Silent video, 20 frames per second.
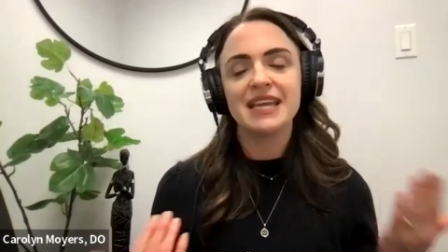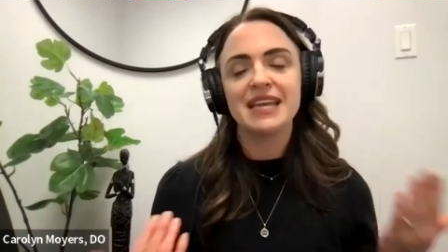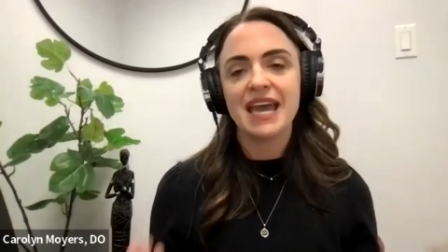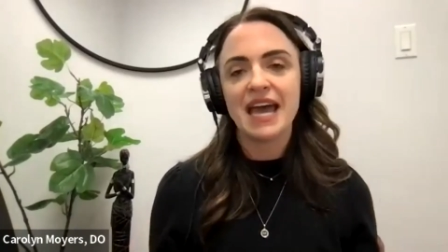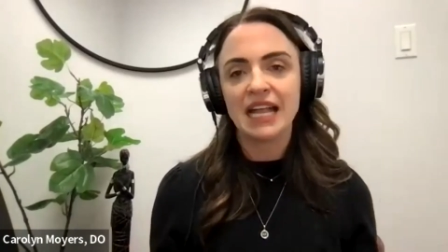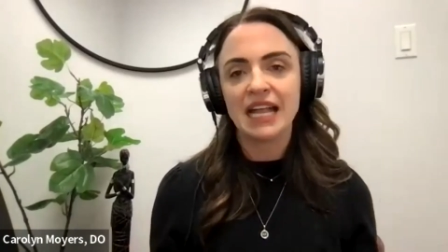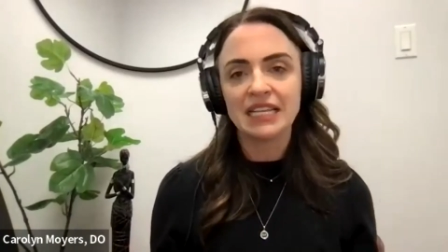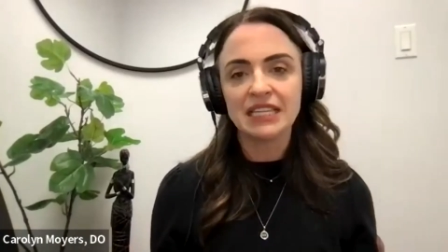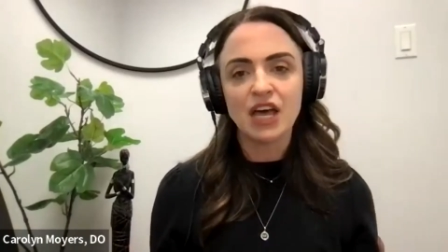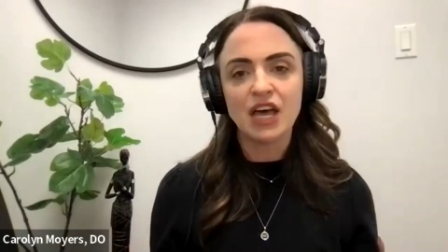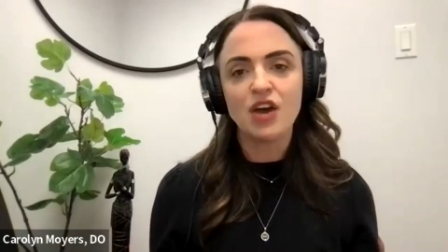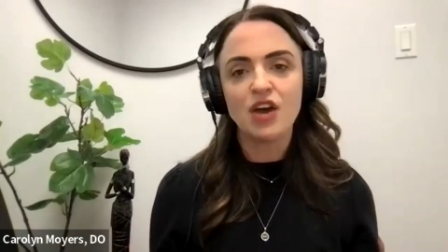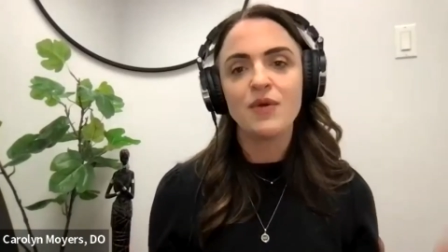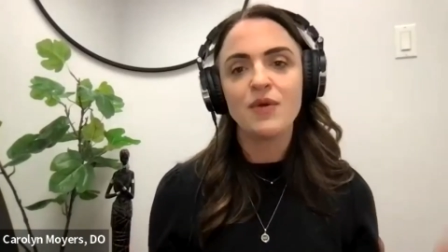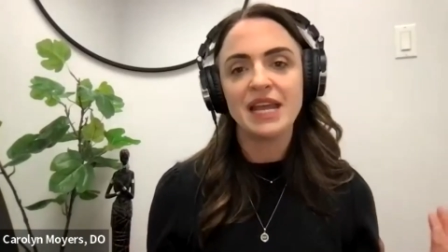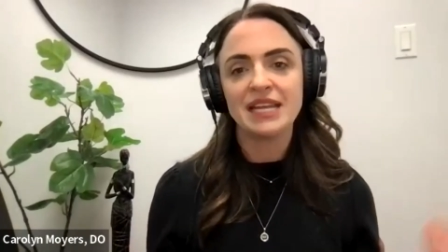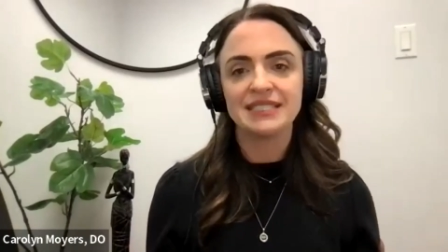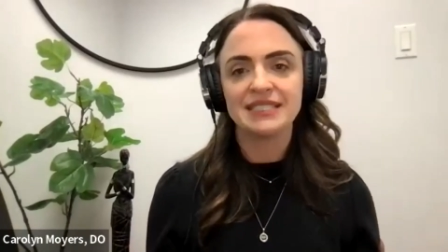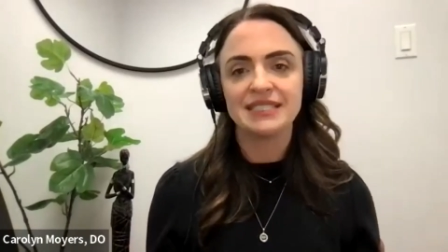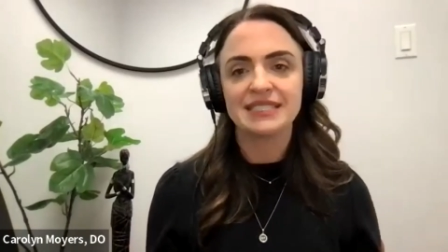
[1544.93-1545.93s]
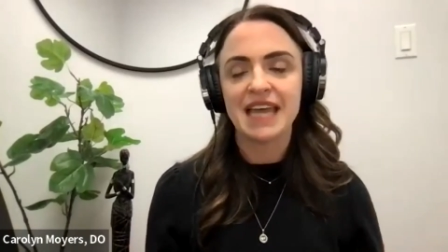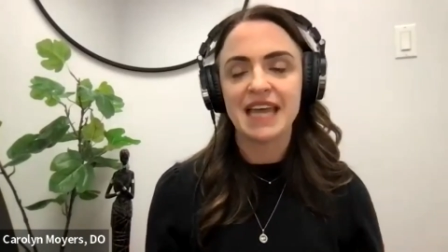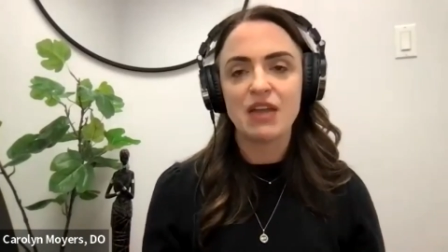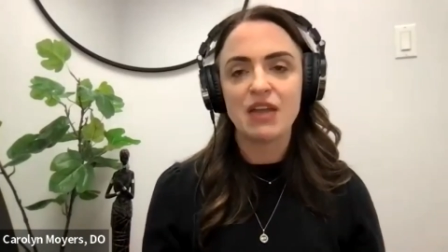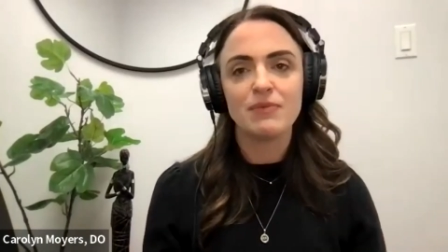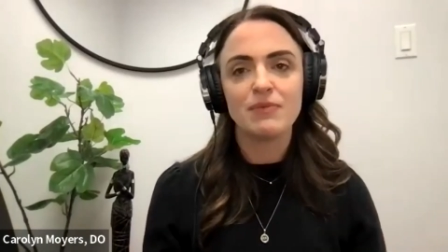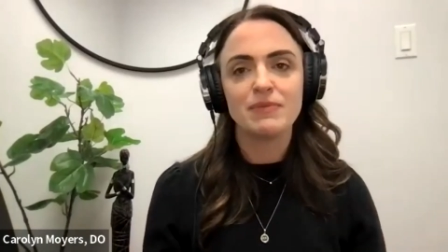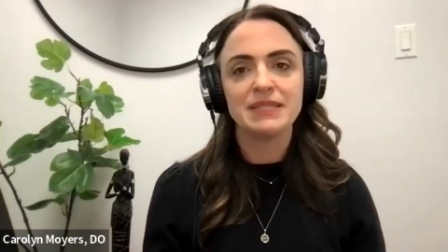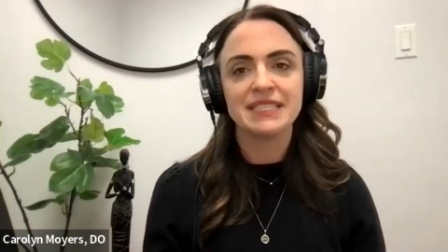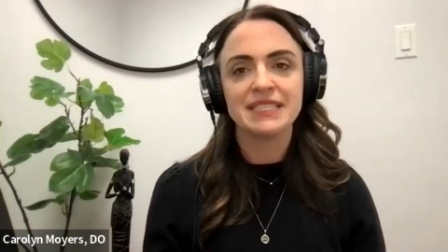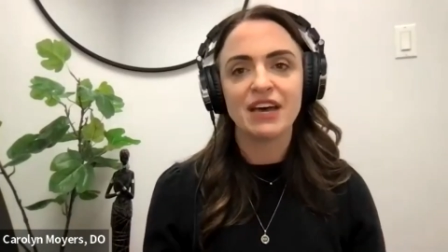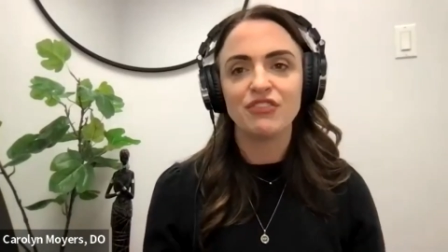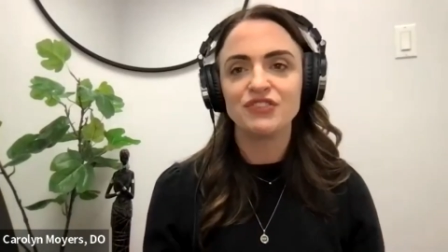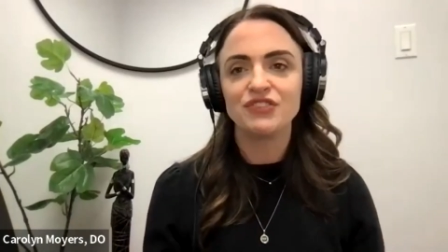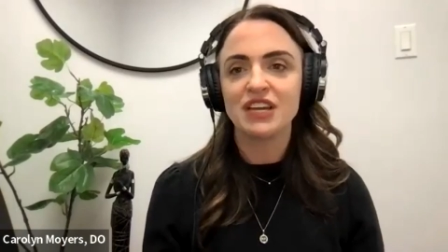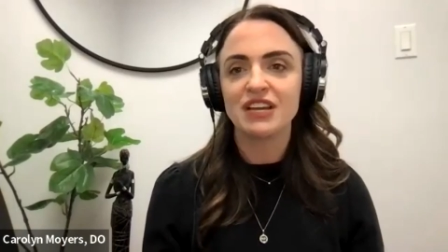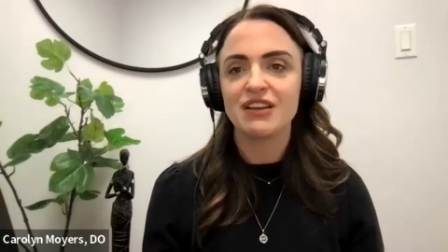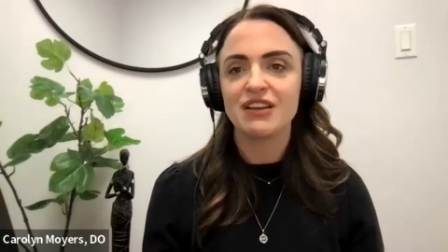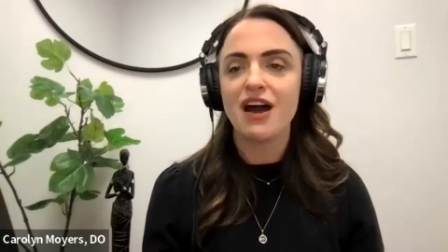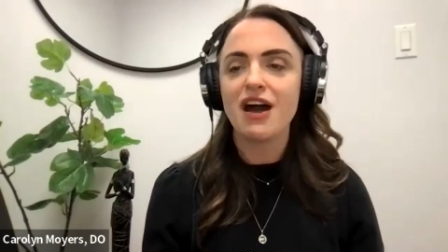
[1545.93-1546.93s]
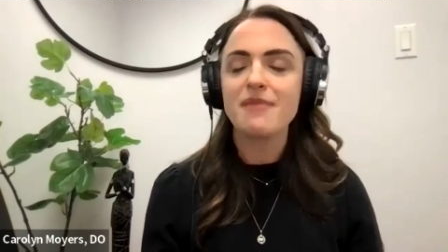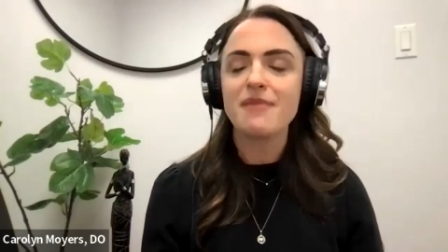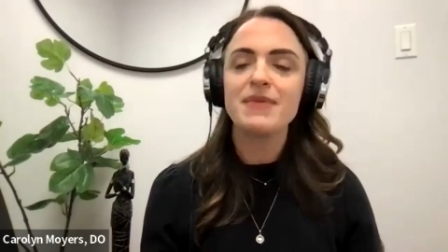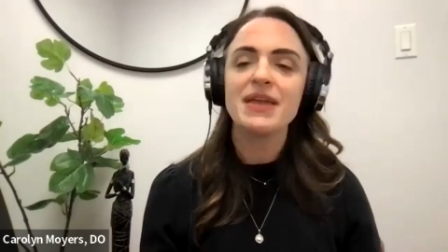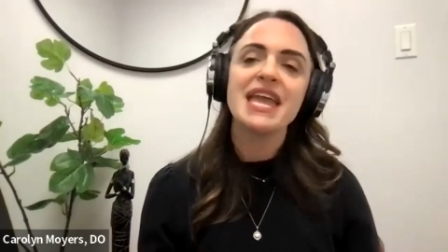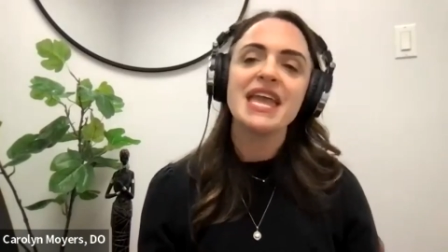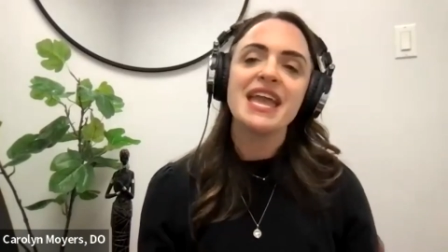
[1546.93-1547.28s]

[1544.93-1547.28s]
hello@skywomenshealth.com,